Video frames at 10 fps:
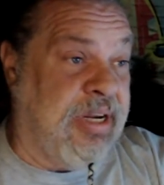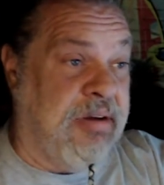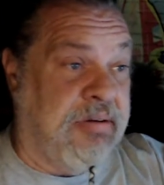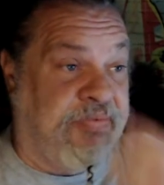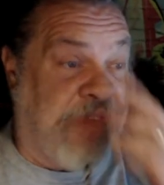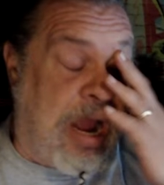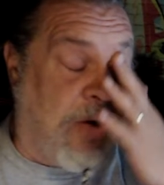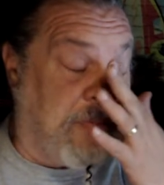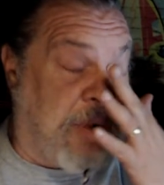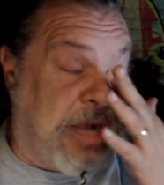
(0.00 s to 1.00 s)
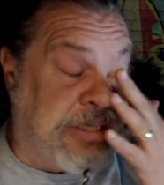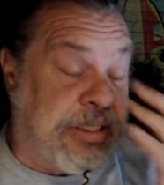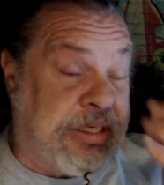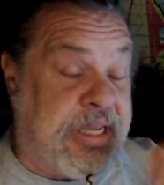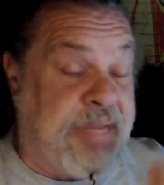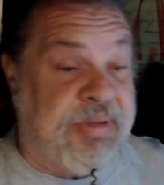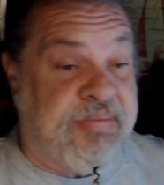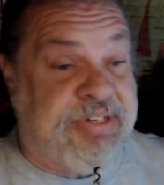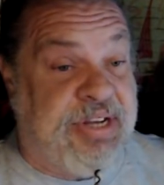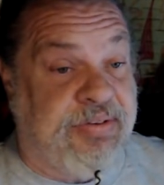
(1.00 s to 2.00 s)
and flower pots to keep
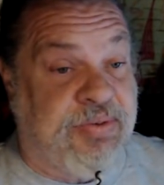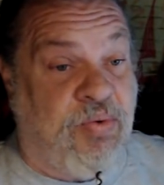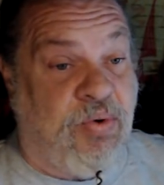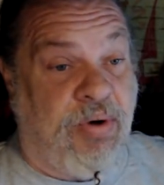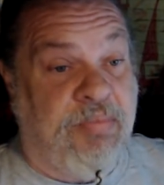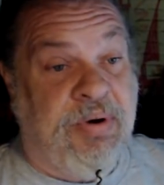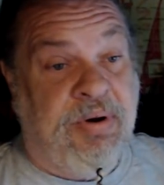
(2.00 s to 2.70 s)
themselves warm.